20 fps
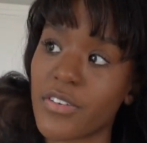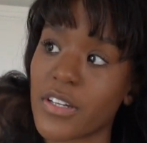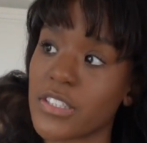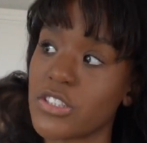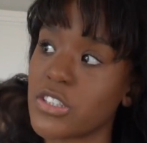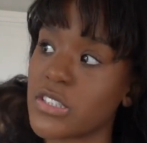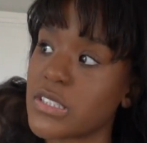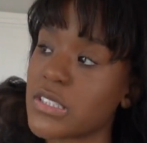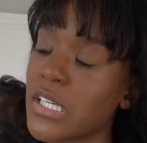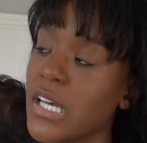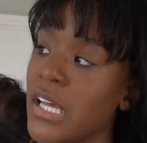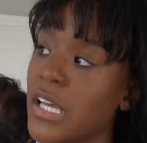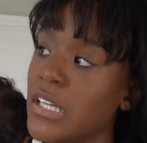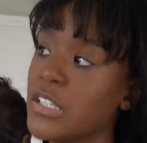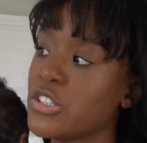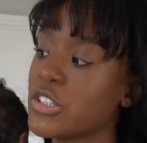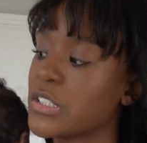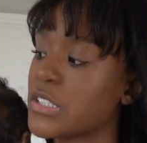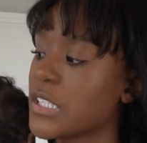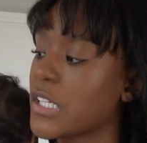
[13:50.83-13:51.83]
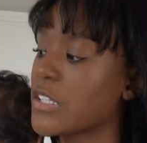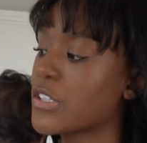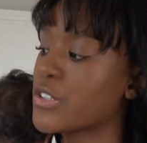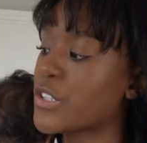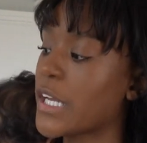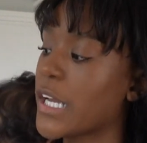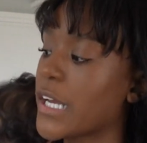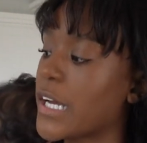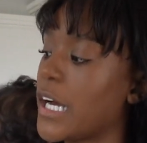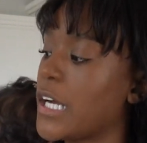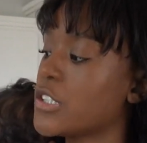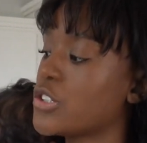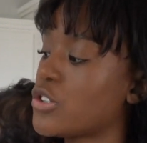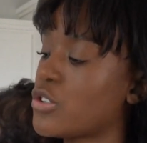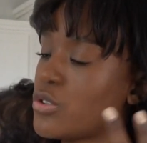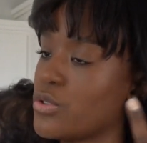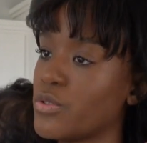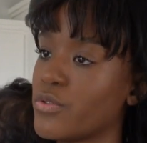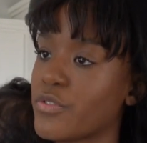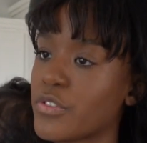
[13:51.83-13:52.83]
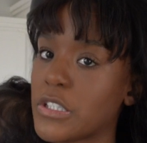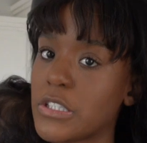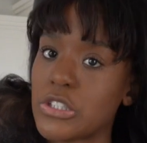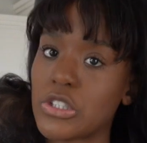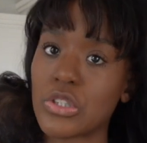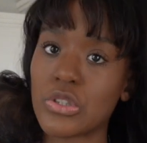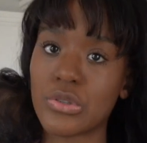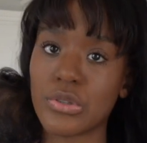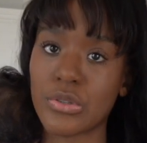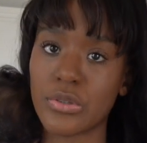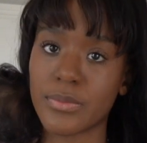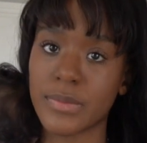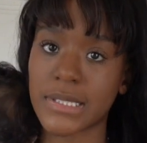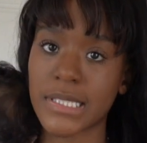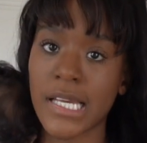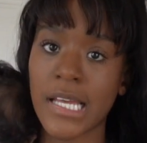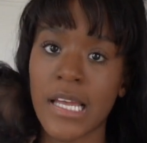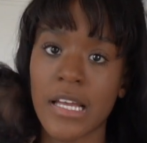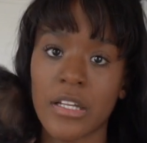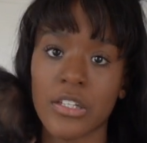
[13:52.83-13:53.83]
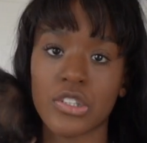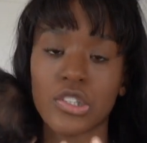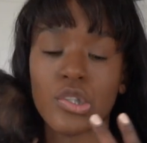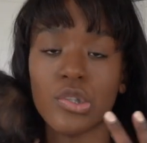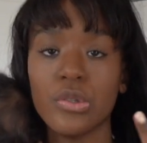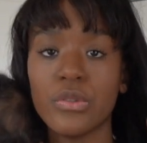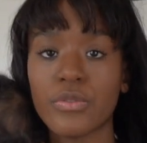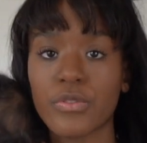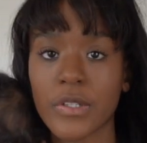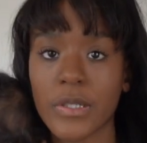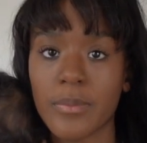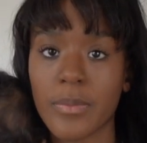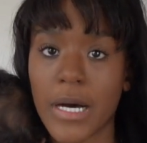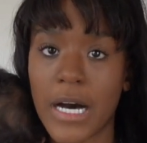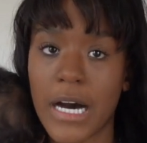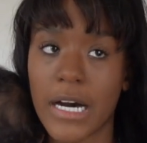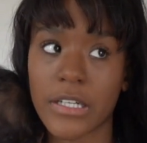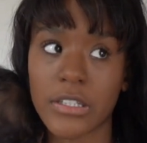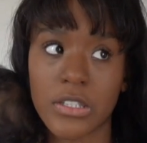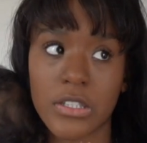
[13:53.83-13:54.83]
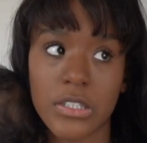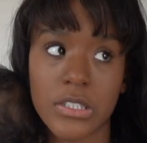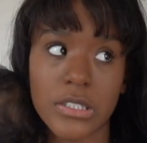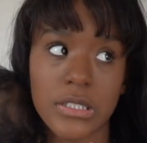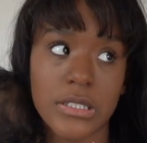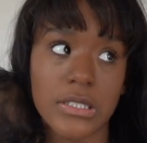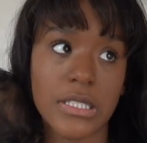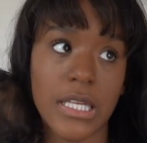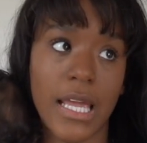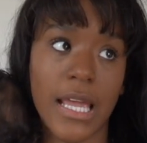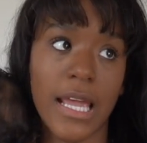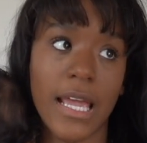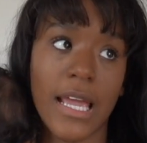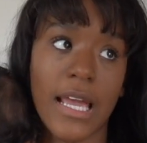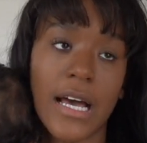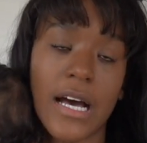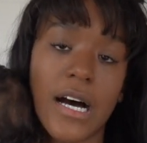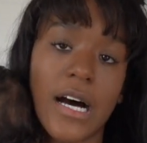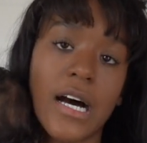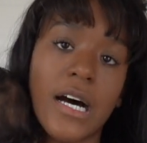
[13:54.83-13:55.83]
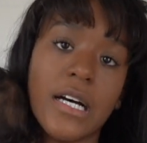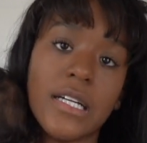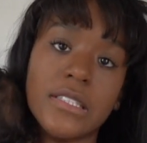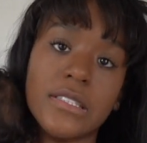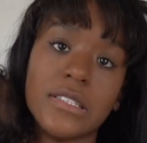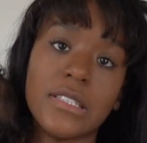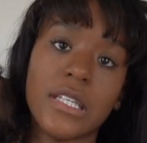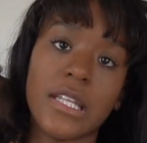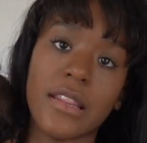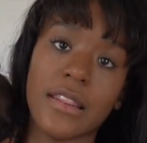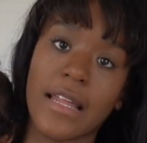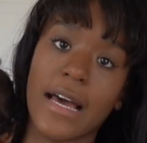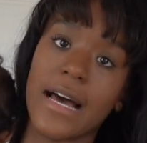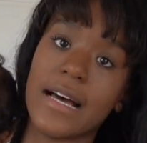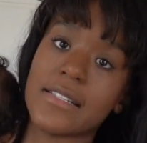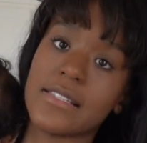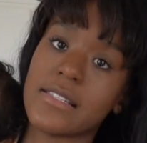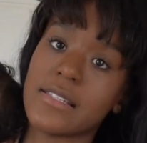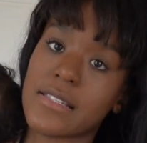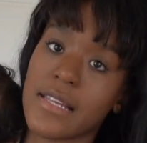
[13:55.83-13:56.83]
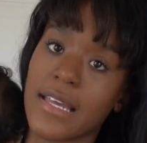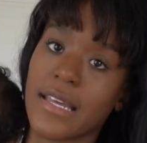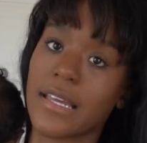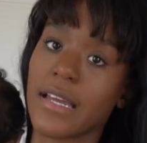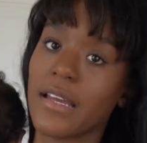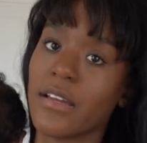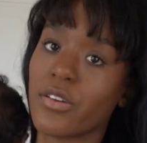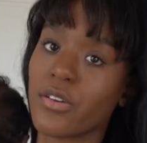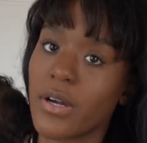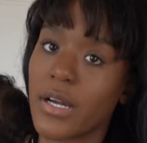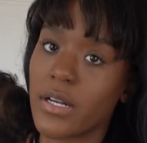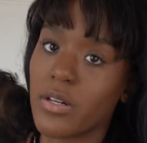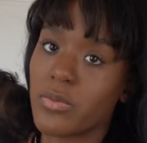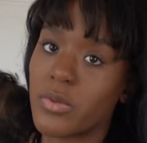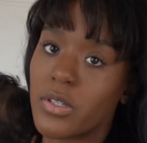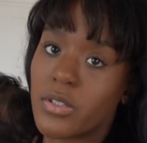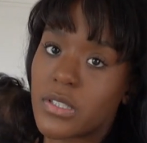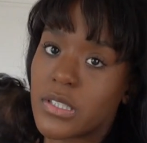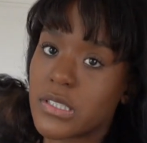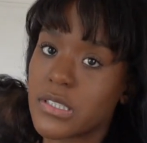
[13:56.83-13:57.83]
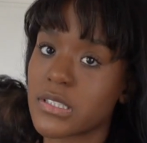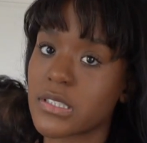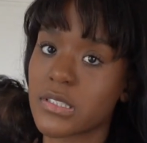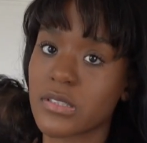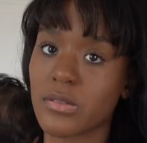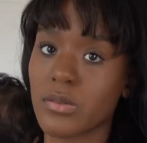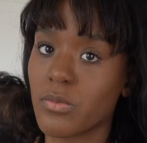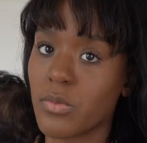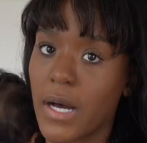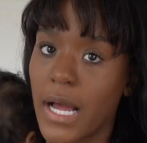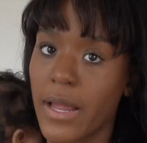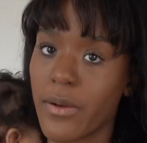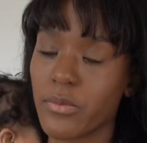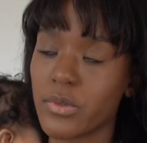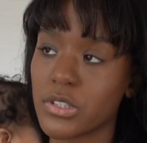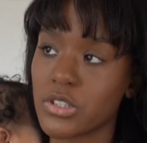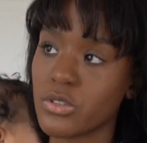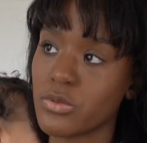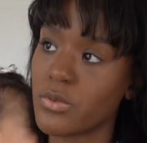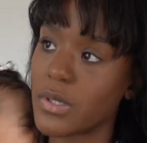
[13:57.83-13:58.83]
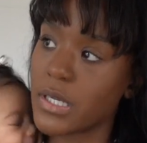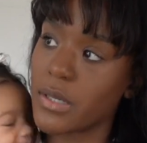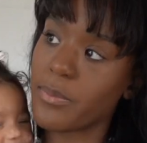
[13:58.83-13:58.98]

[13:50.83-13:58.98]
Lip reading: I just the other day I got 2 free tubes, 2 free bottles, and that's like incredible because why would you want